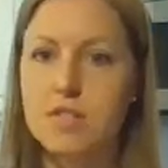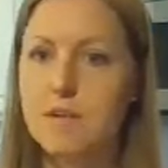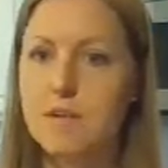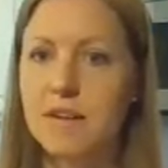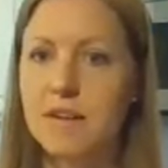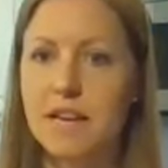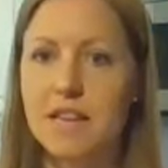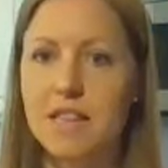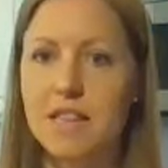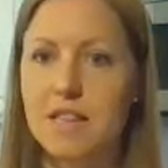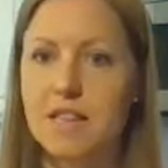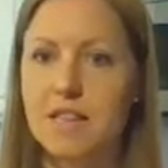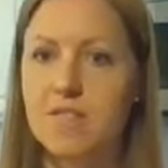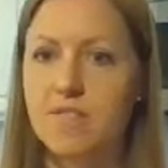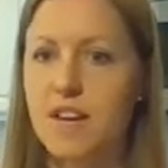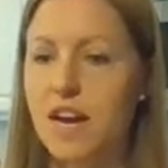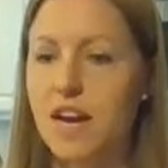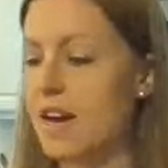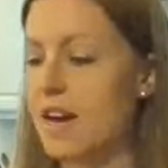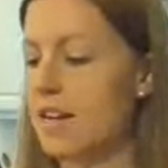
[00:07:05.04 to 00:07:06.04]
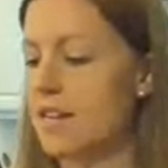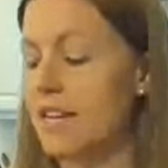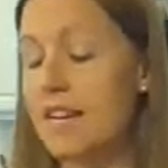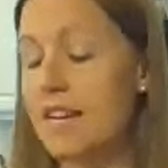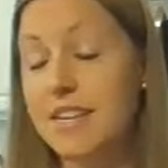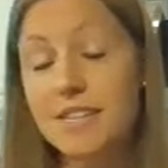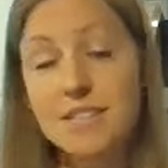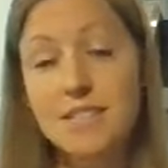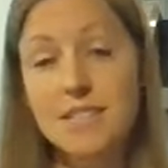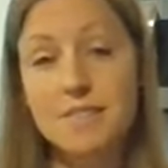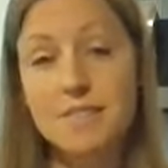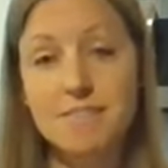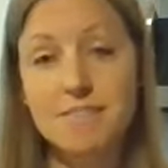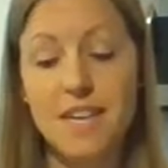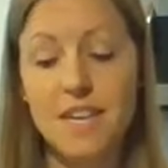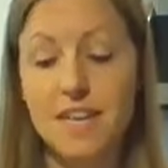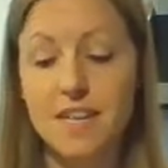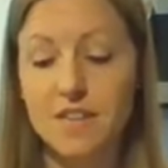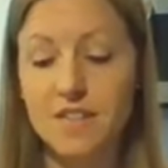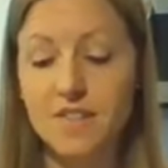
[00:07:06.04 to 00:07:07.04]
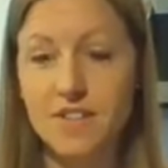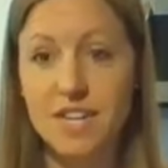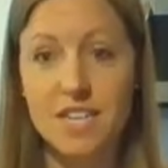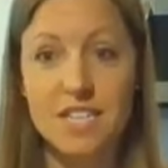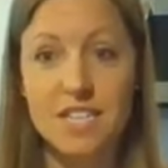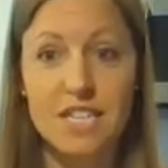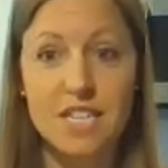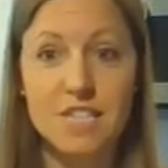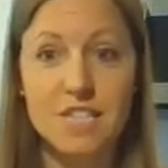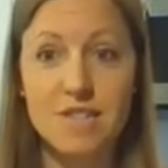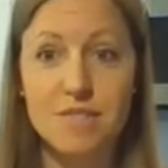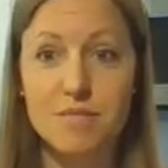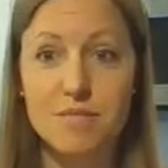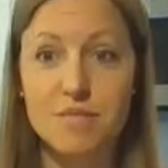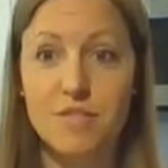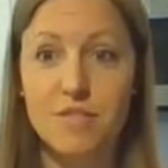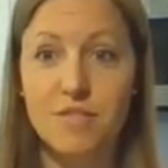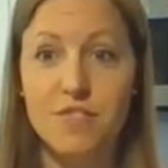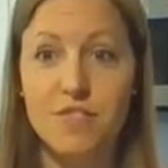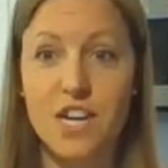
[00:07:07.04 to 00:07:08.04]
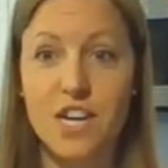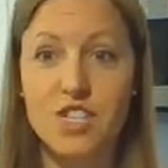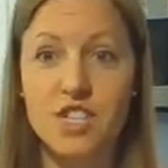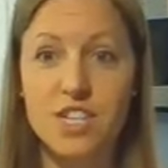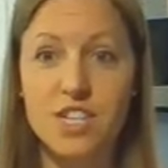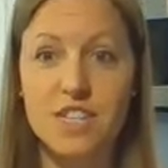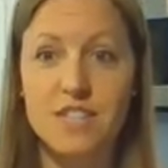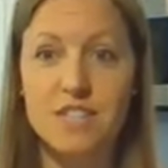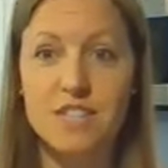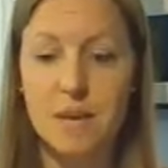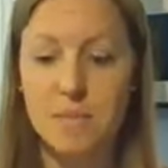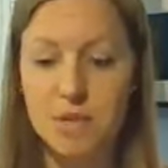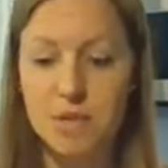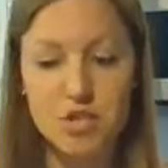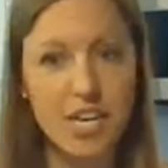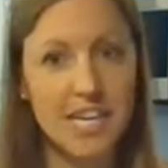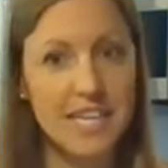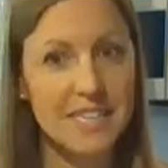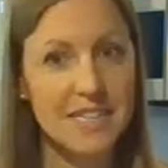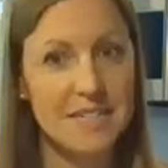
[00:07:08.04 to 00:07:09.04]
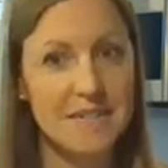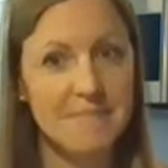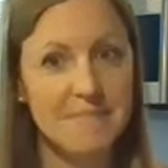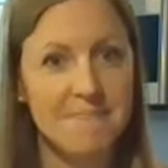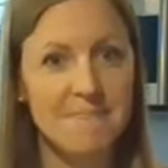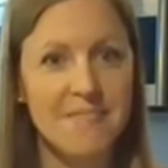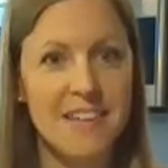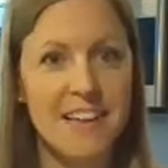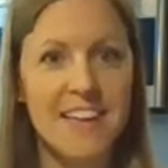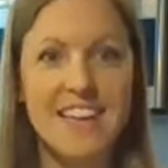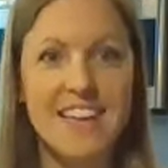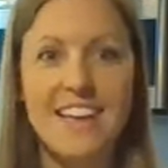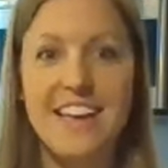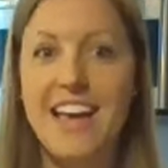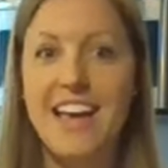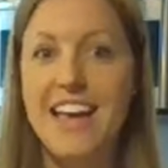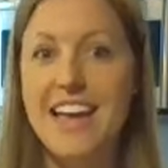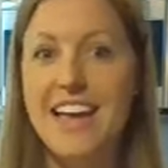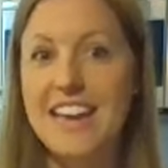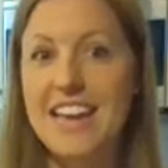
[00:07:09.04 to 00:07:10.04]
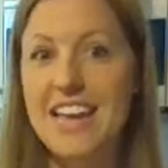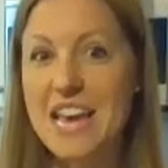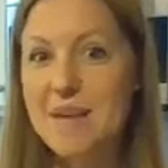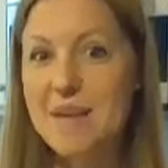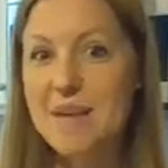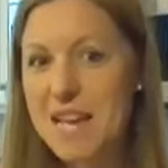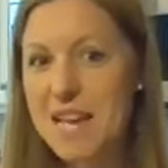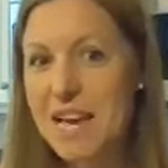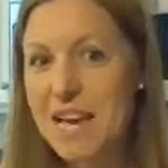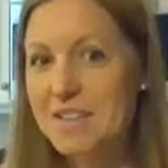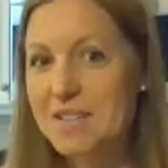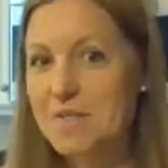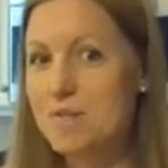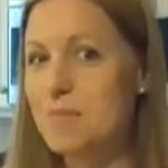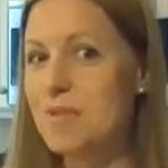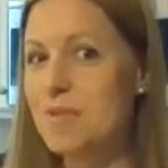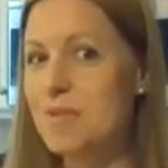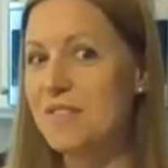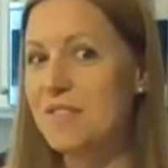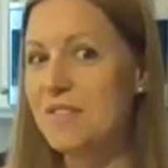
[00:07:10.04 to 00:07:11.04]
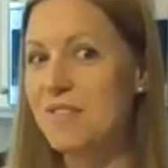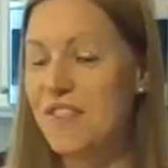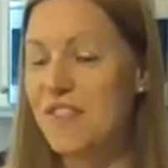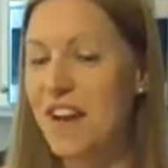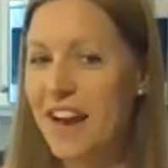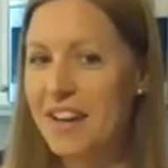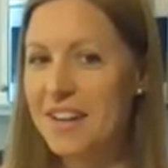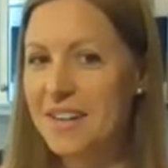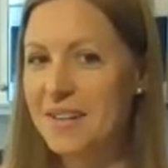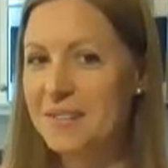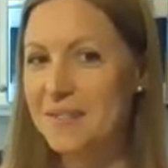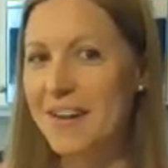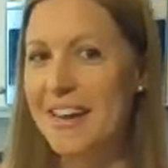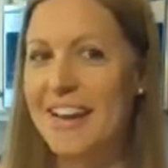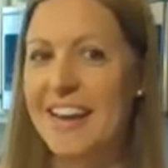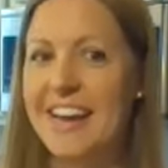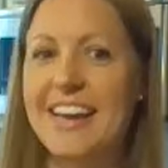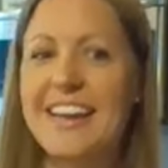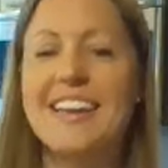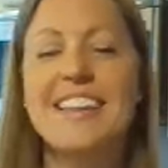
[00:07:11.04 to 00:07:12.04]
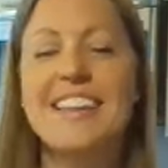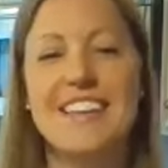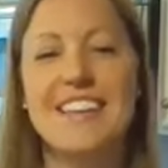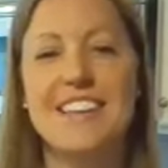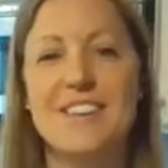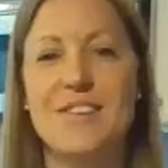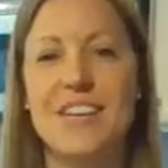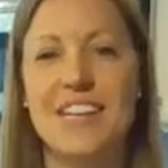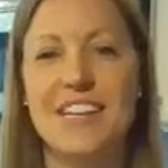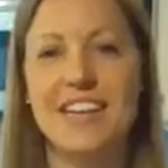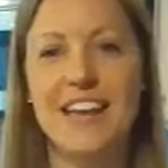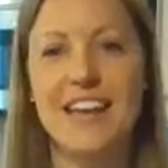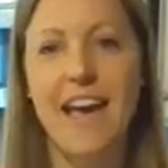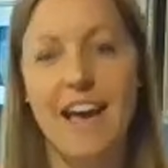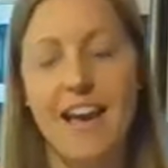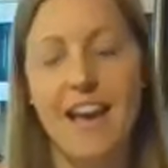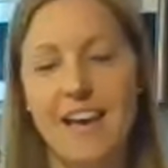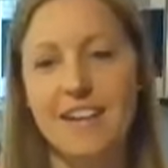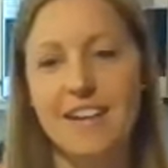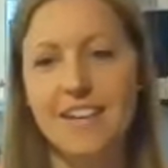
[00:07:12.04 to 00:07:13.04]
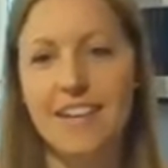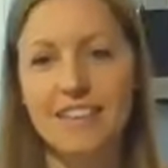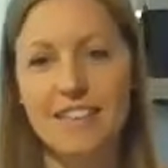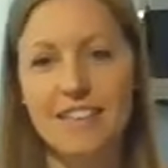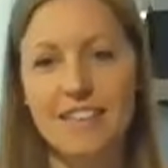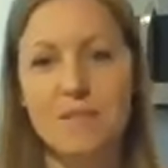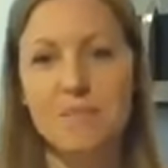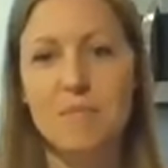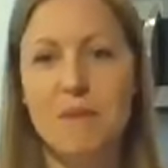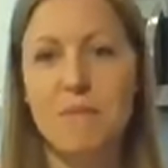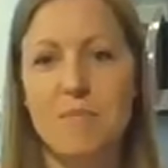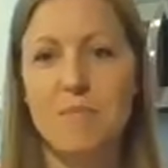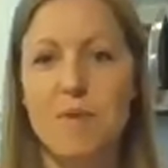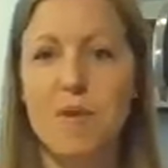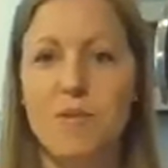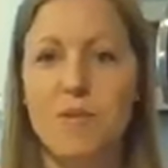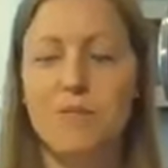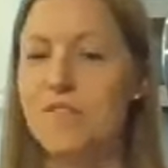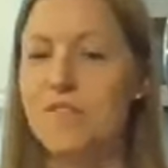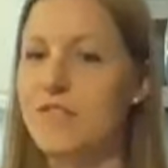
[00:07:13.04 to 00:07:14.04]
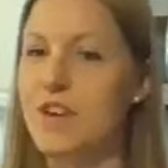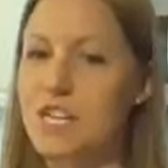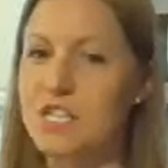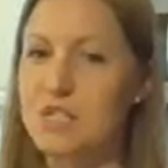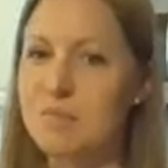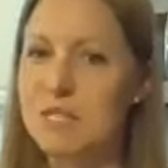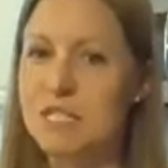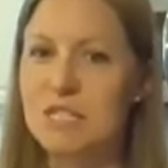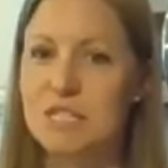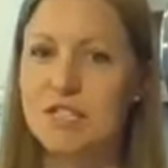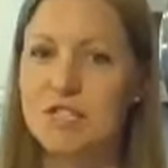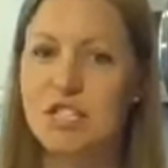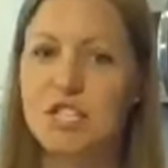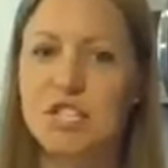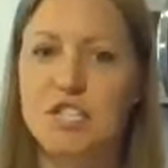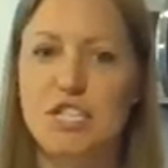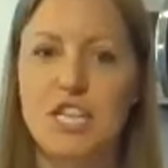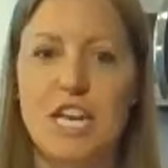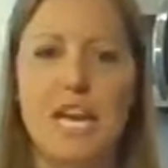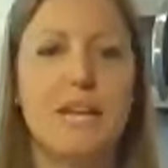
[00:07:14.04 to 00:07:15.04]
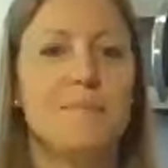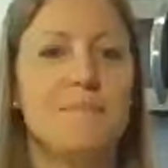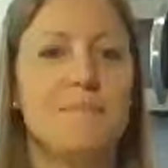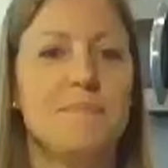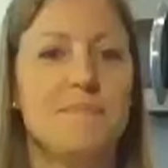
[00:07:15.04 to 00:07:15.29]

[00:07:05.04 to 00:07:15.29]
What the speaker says: about anything you've got on hand, and you've got a nice, refreshing summer drink. And Amy has one final way that you can add a little bit more refreshment into your day.